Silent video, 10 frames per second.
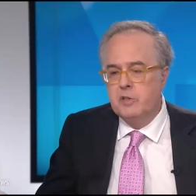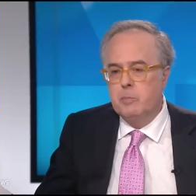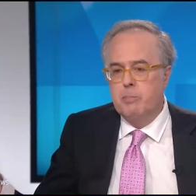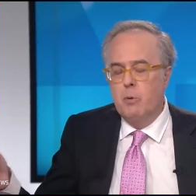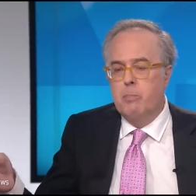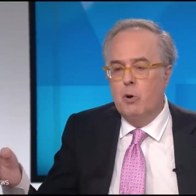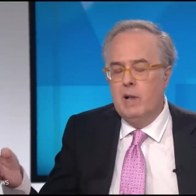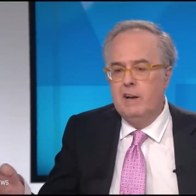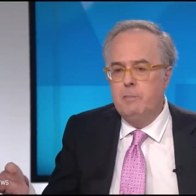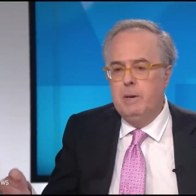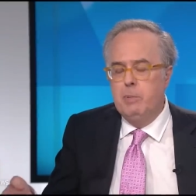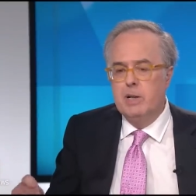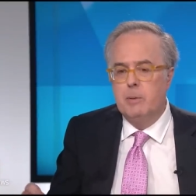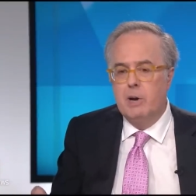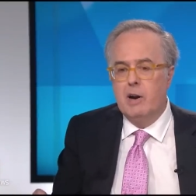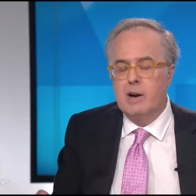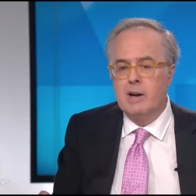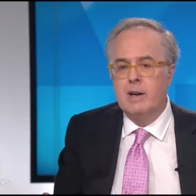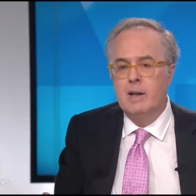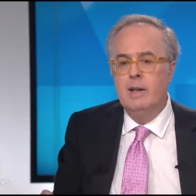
the pro-life people in America,